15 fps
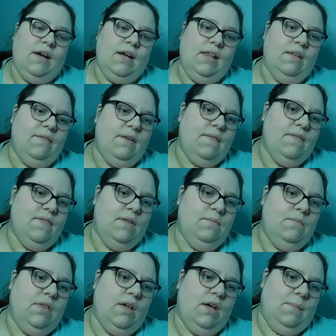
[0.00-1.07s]
I love having them
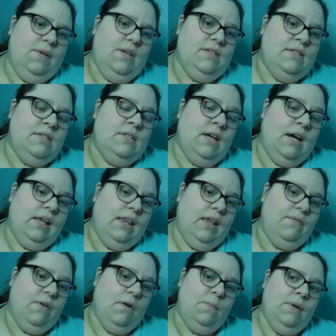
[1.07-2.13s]
with hummus. I
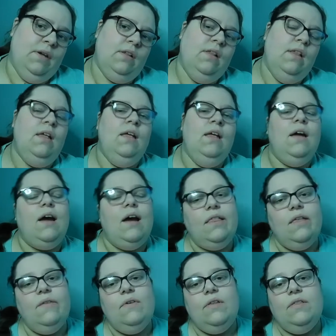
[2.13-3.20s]
love oatmeal. I
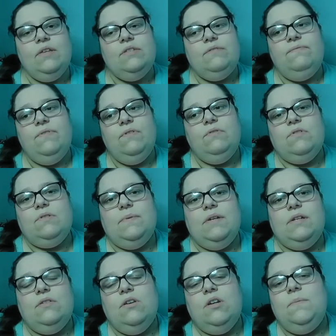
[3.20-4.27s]
love all these foods, but
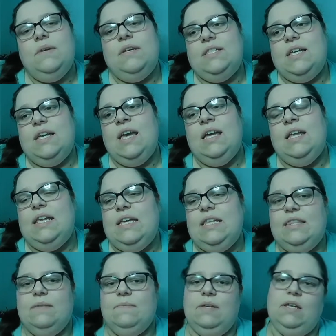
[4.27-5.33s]
it's hard because I can't
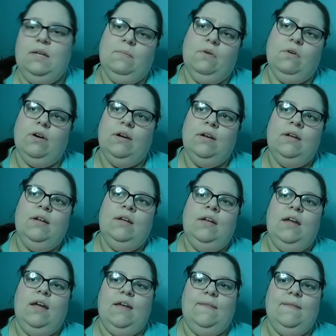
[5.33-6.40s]
eat them anymore.
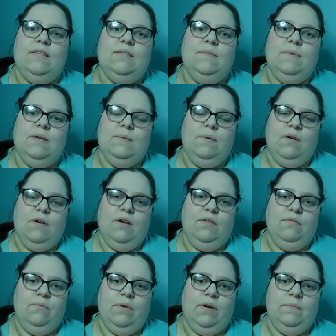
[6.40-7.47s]
And that's a big part
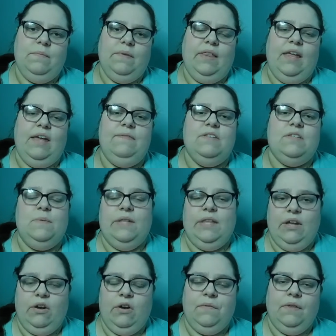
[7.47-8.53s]
of what my life has been
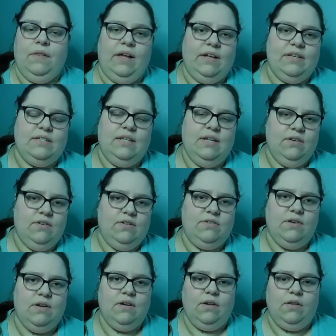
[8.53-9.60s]
like over the last year is
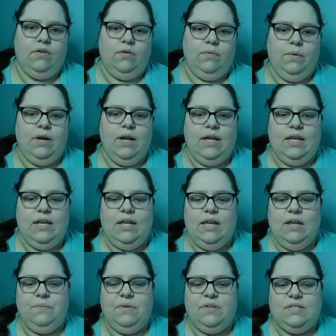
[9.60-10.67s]
trying to learn what I can
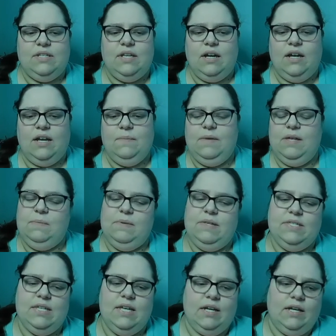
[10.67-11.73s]
eat, what's not going to make me
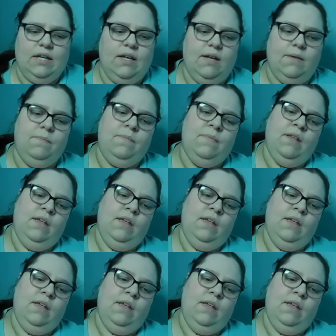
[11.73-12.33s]
sick. Um,